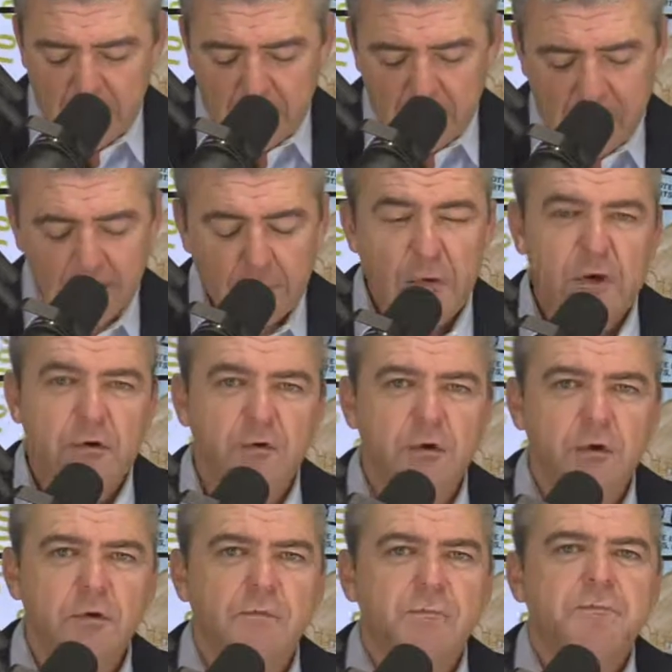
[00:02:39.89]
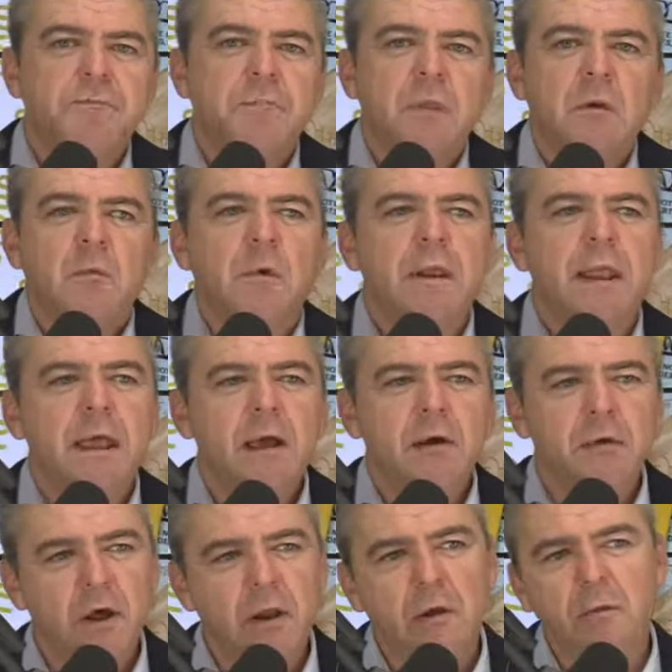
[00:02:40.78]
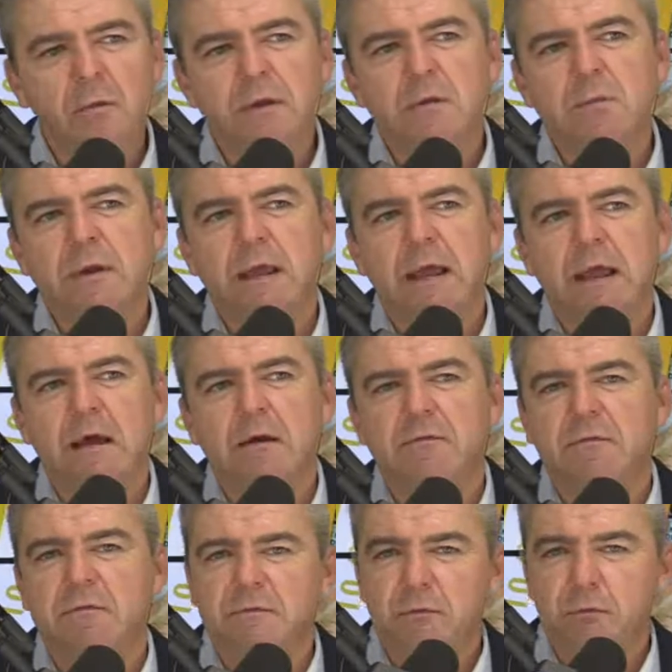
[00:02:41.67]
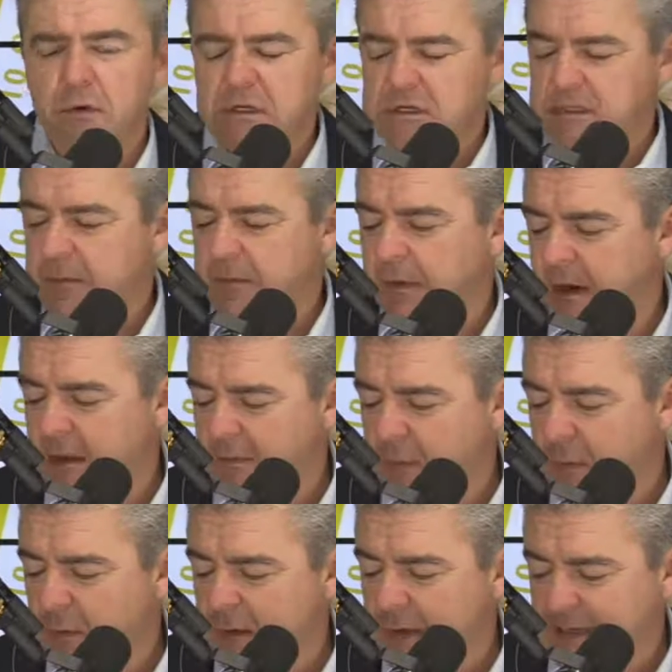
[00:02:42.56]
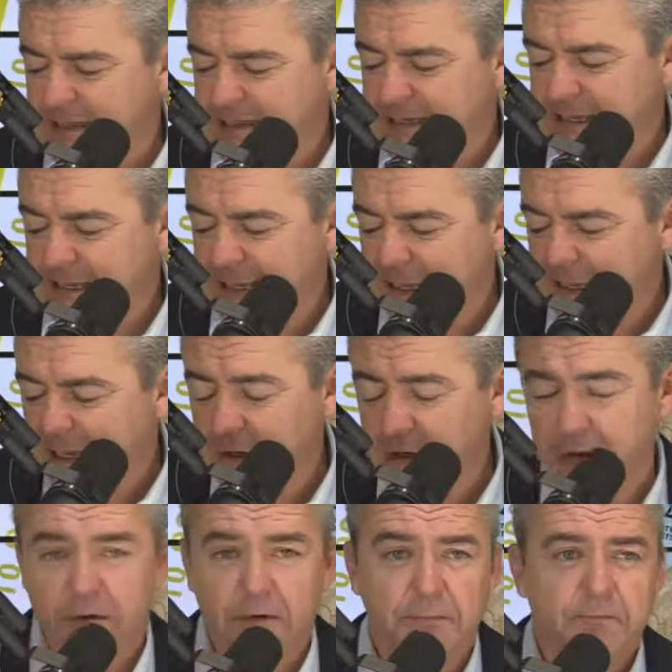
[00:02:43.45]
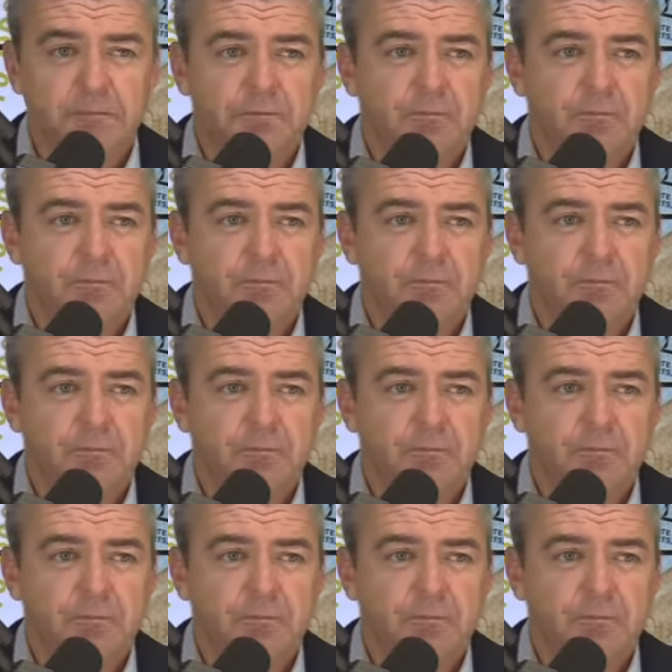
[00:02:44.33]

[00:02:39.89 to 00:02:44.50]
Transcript: Then we grew. Well, now not only do we have 40 some odd employees here,